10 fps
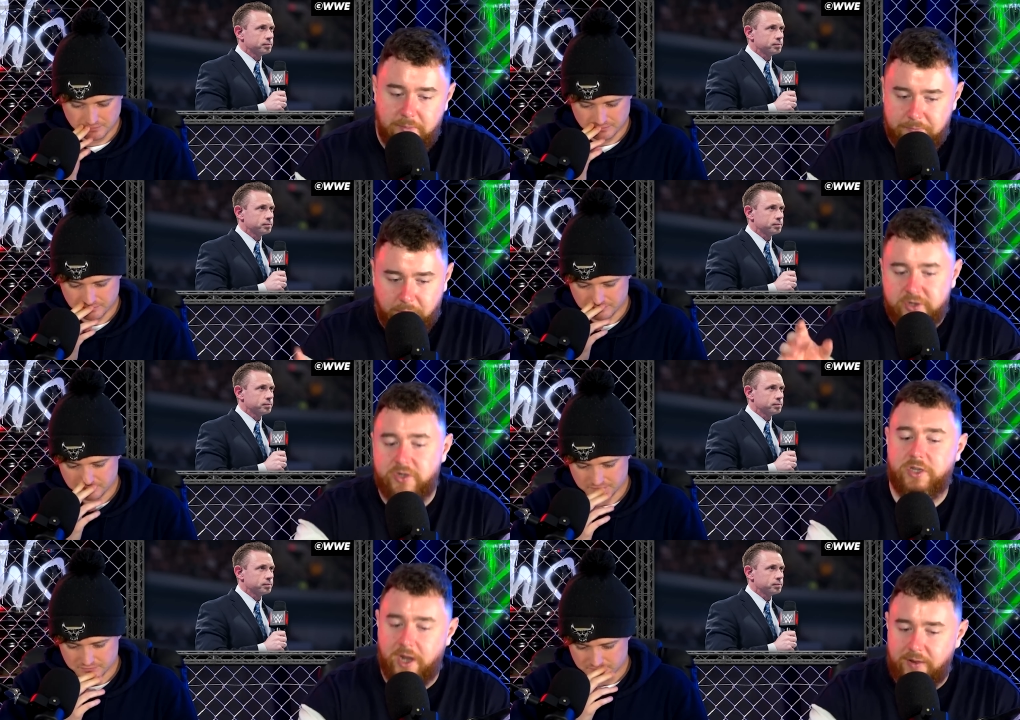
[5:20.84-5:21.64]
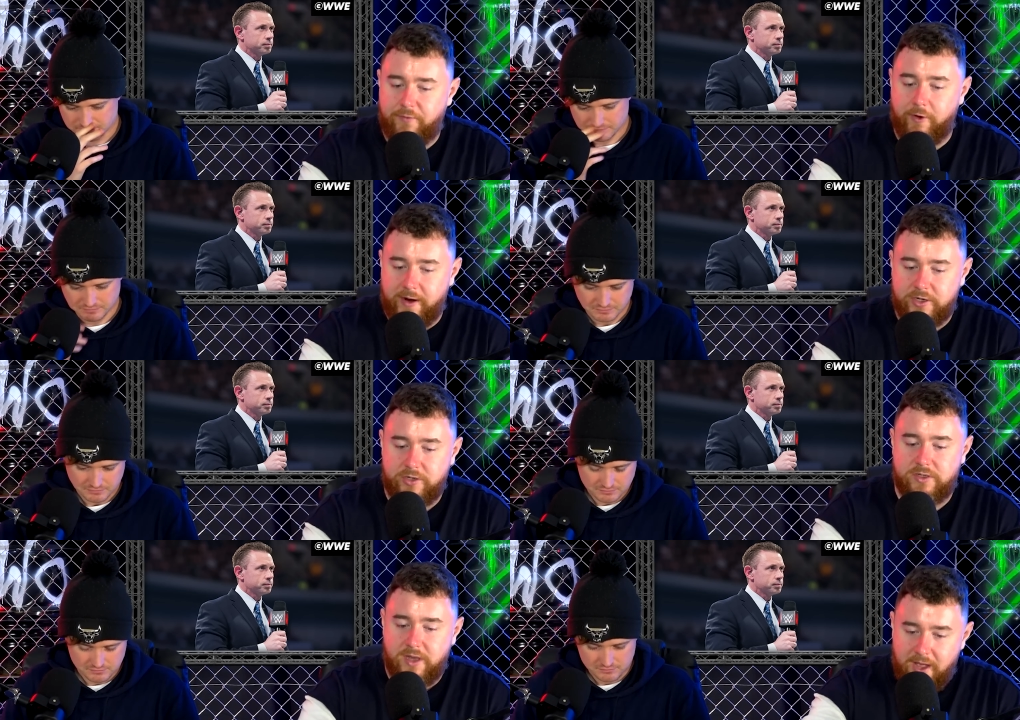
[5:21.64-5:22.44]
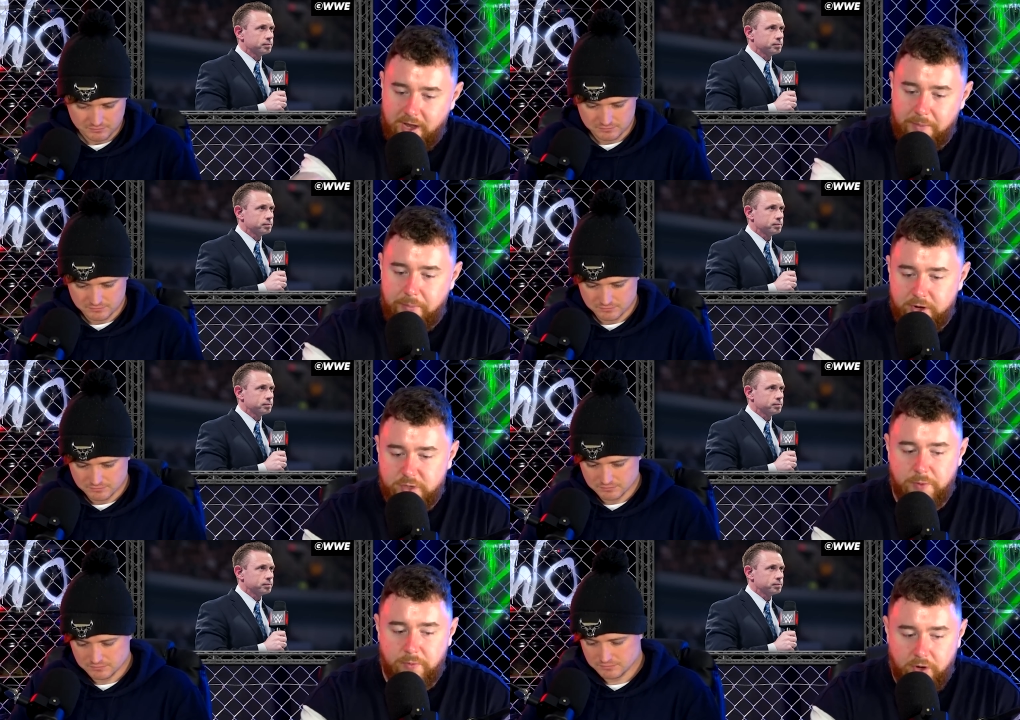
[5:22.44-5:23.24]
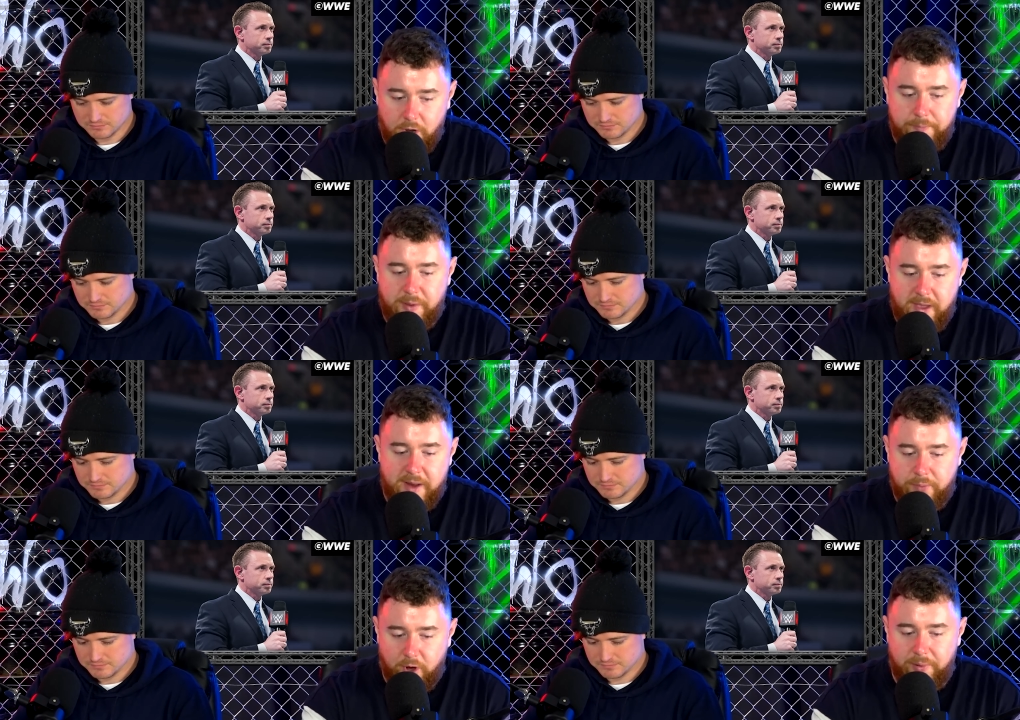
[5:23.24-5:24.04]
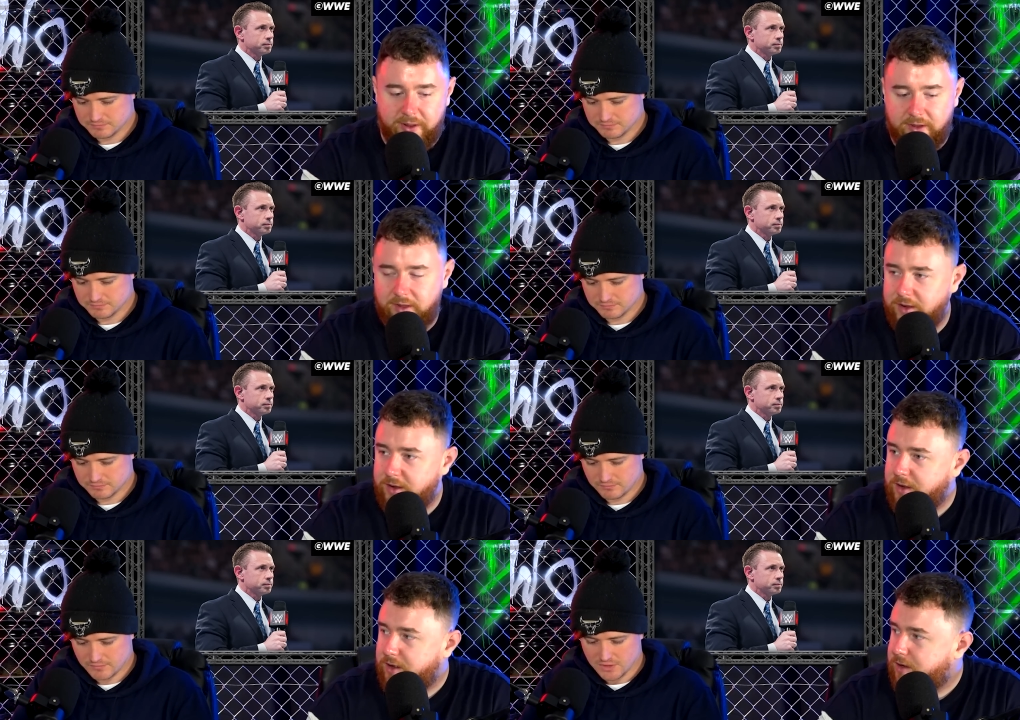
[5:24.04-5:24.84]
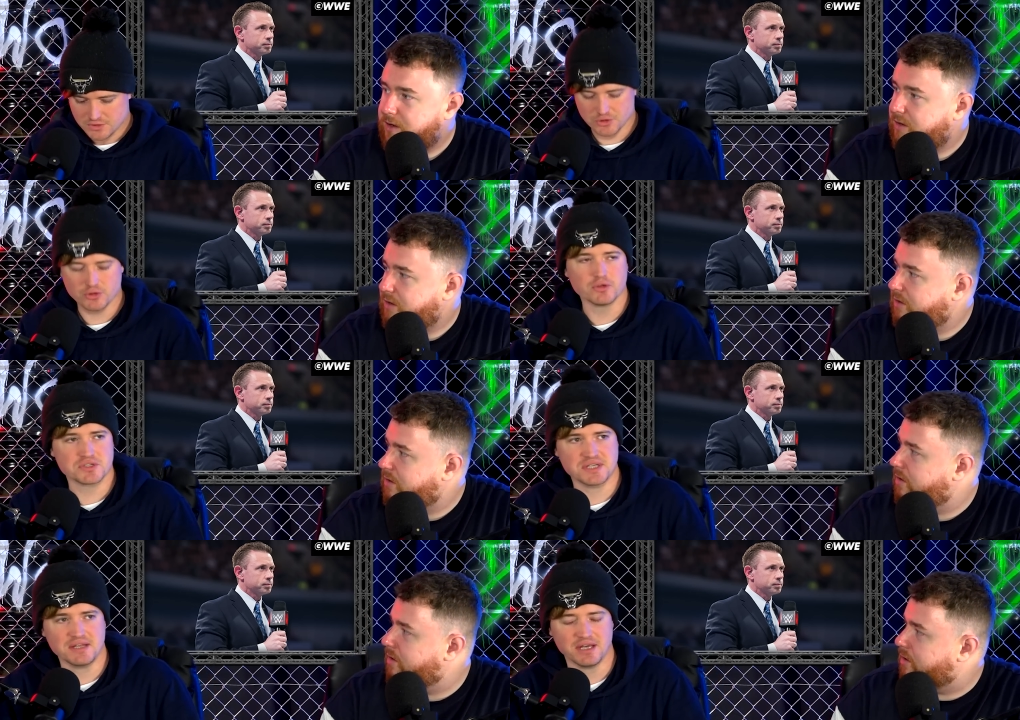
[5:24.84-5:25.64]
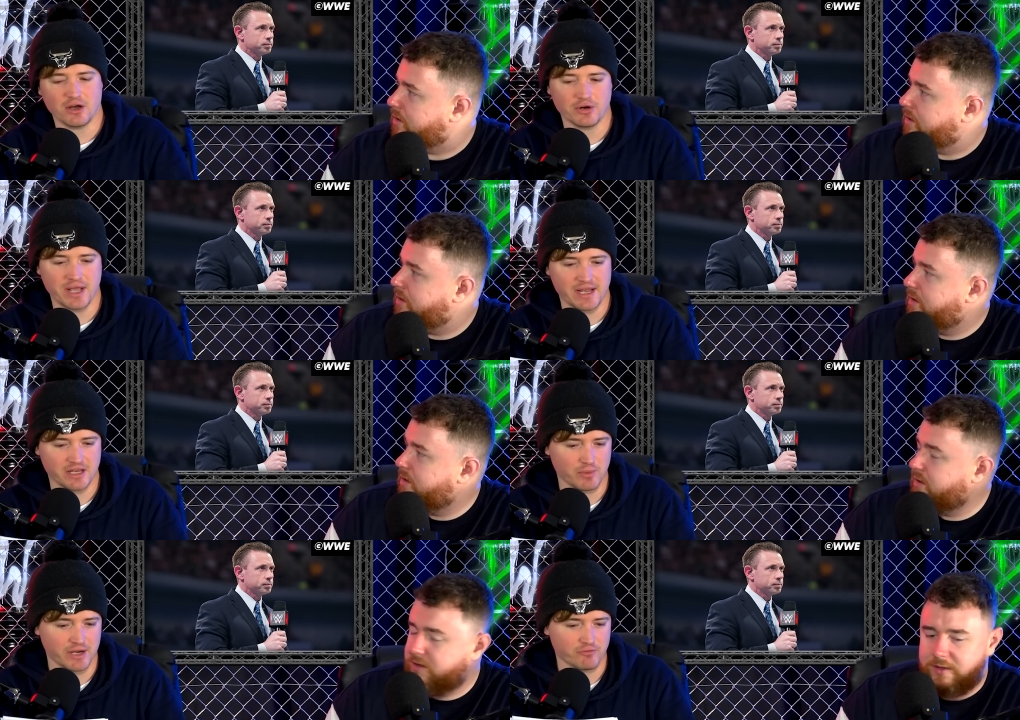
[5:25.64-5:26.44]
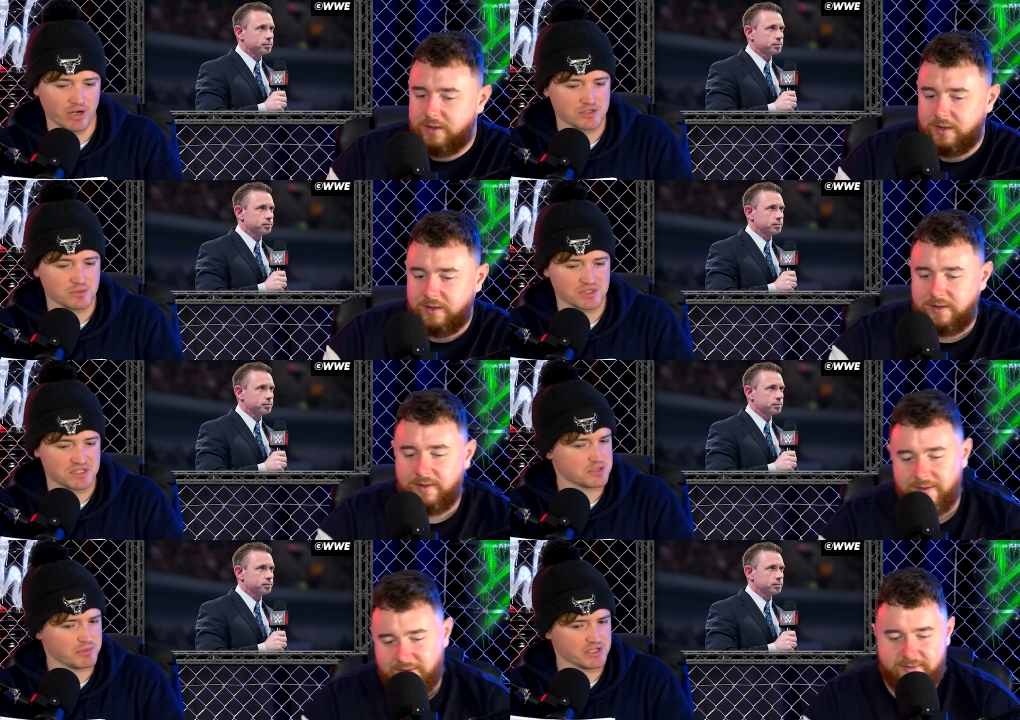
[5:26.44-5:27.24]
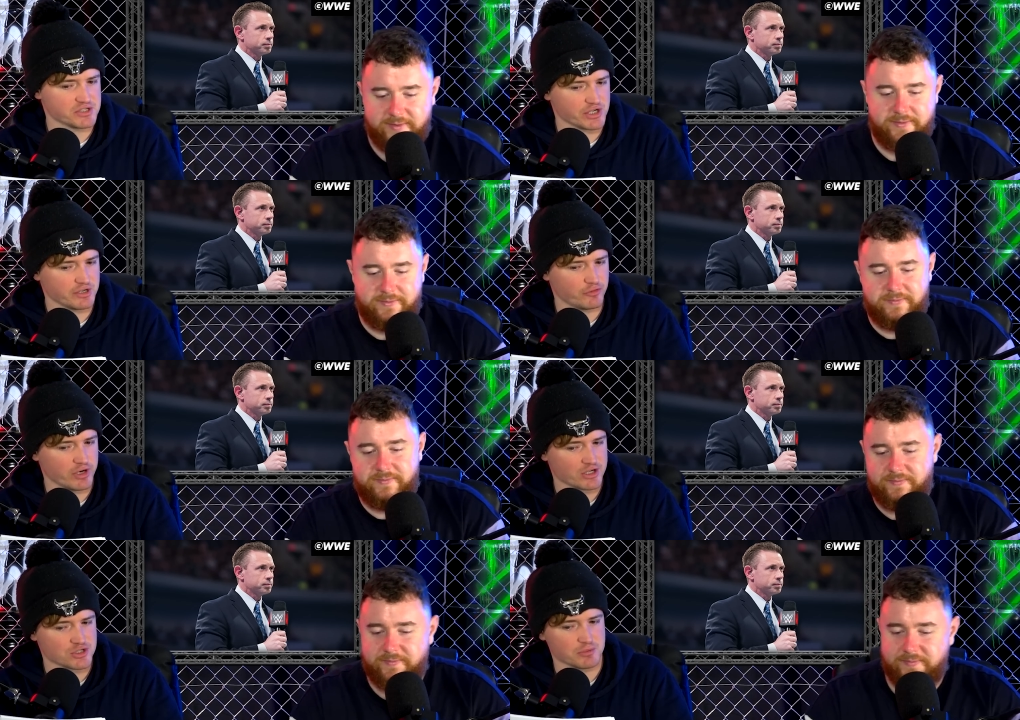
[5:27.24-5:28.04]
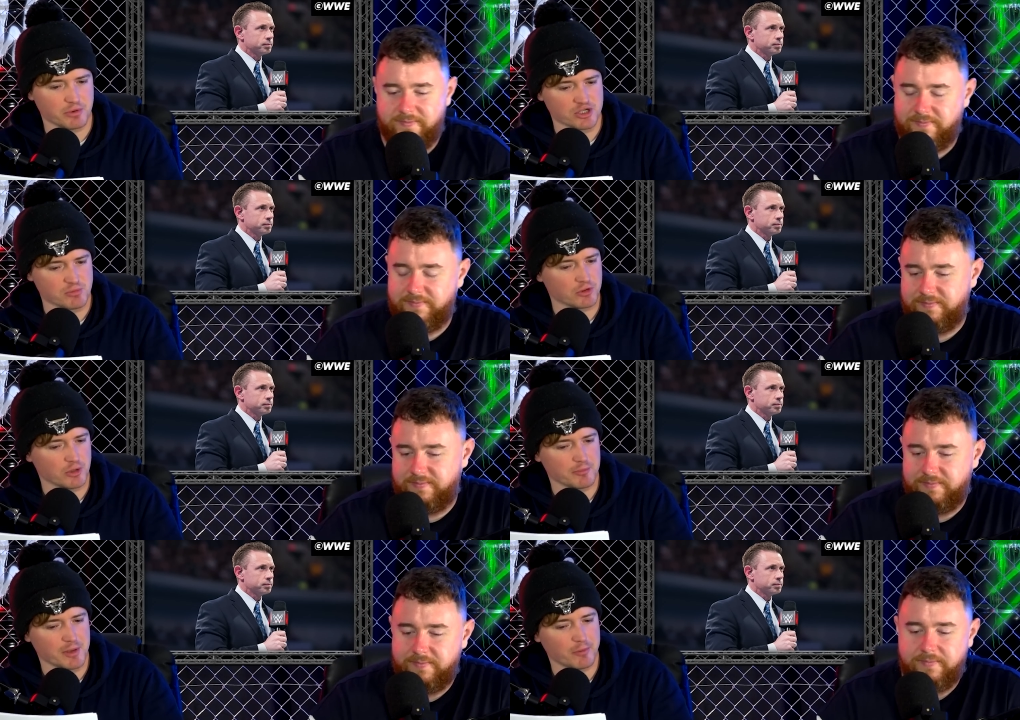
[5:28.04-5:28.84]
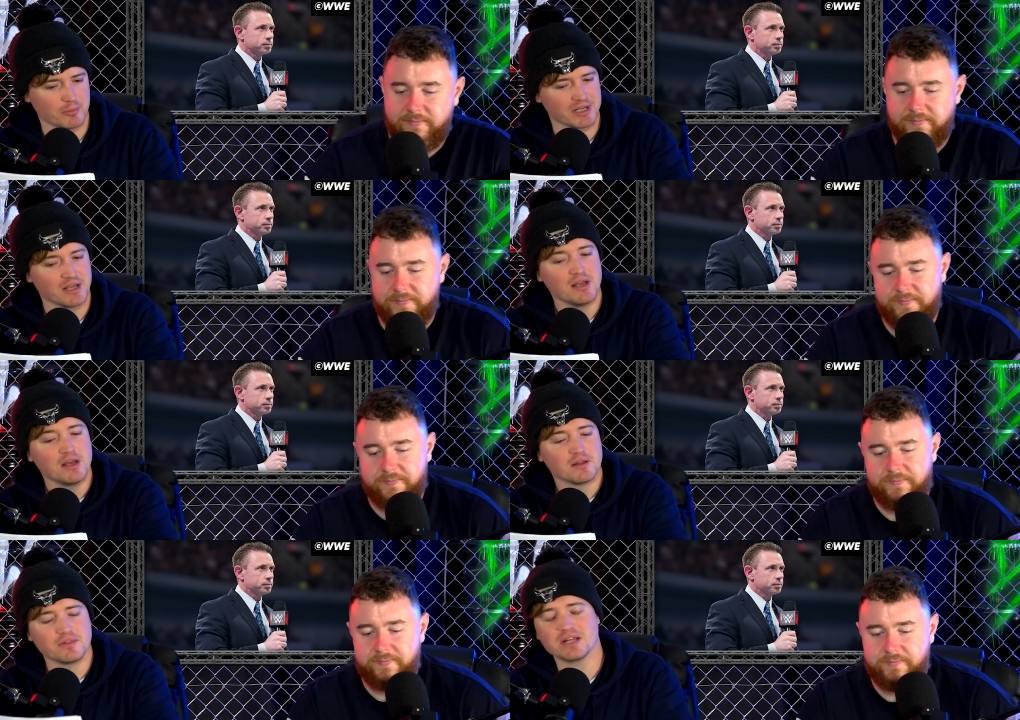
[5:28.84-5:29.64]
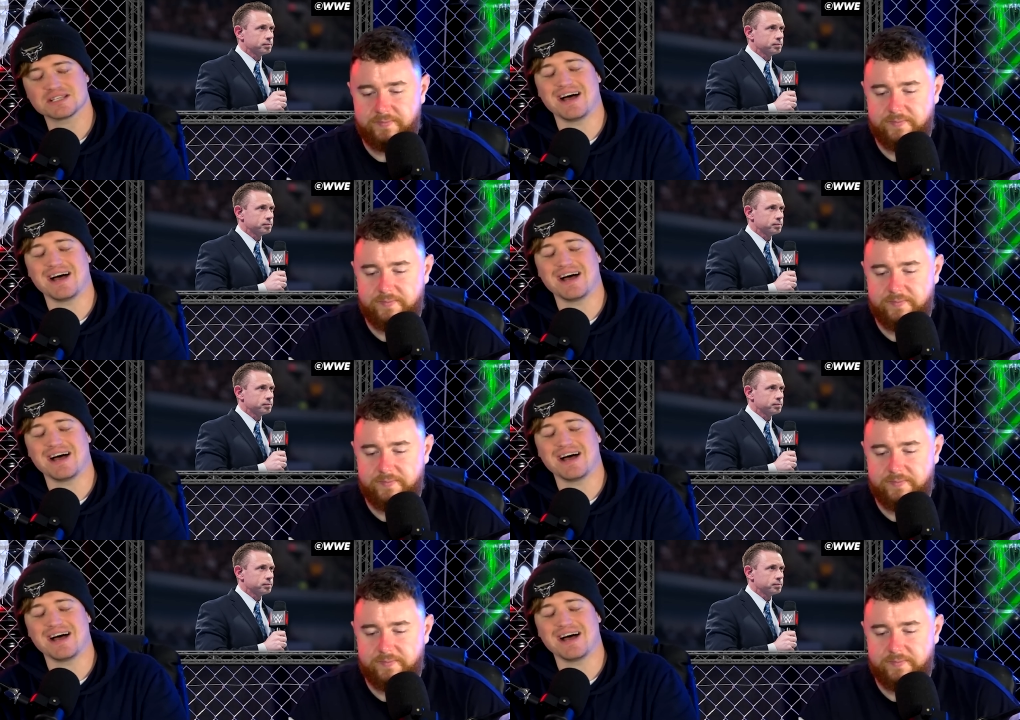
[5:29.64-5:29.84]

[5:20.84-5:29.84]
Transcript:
Speaker 1: punished internally for her actions, and her punishment will not be made public. So
Speaker 2: Cole said that on air when Rousey was disciplined internally for her actions. Her punishment will not be made public. That's